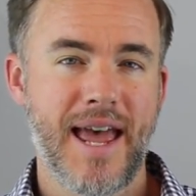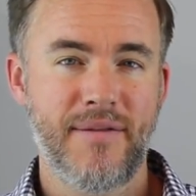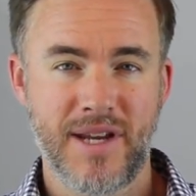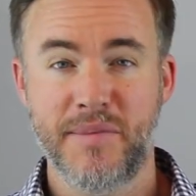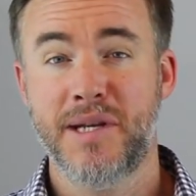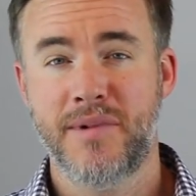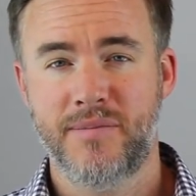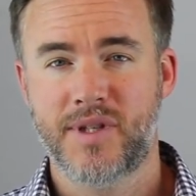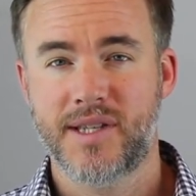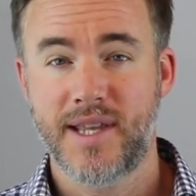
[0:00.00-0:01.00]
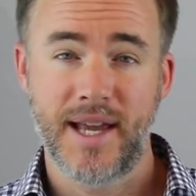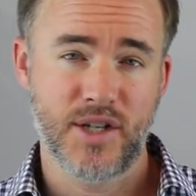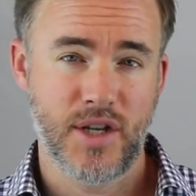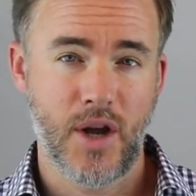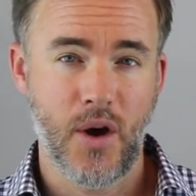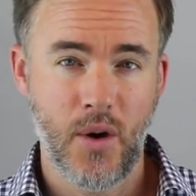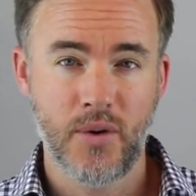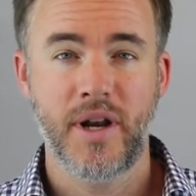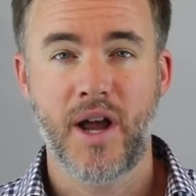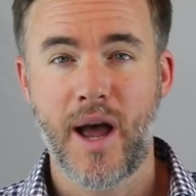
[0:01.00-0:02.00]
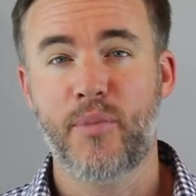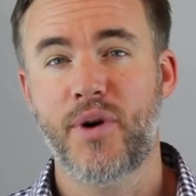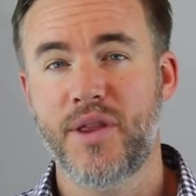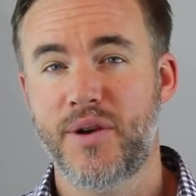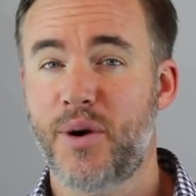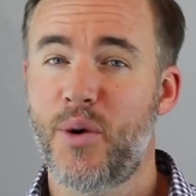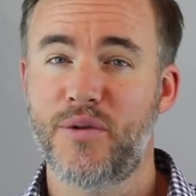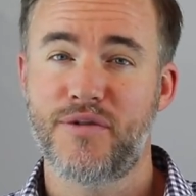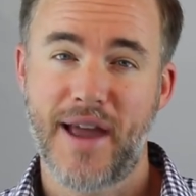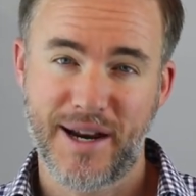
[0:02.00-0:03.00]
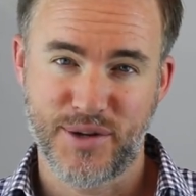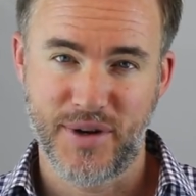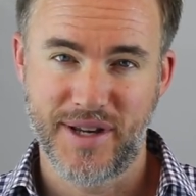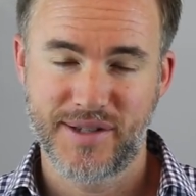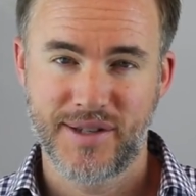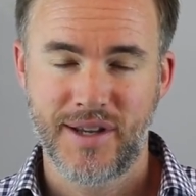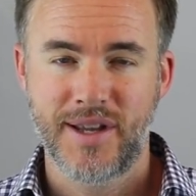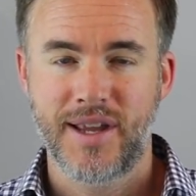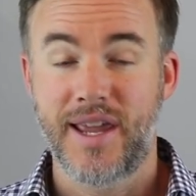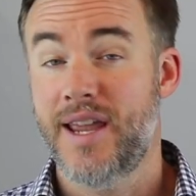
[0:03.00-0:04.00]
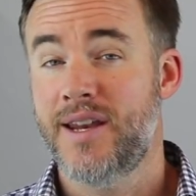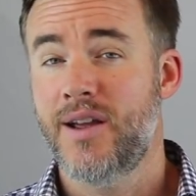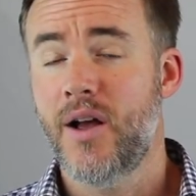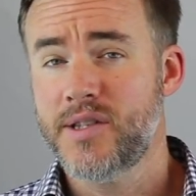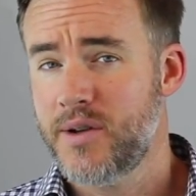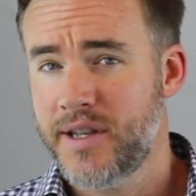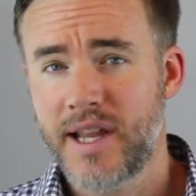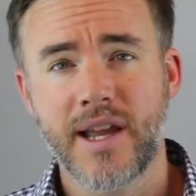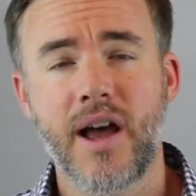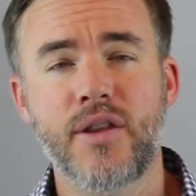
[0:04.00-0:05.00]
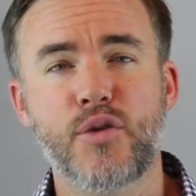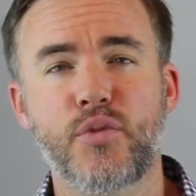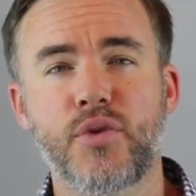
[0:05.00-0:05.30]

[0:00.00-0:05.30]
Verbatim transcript: have any minimums because they actually own and operate their own factories. And also, unlike other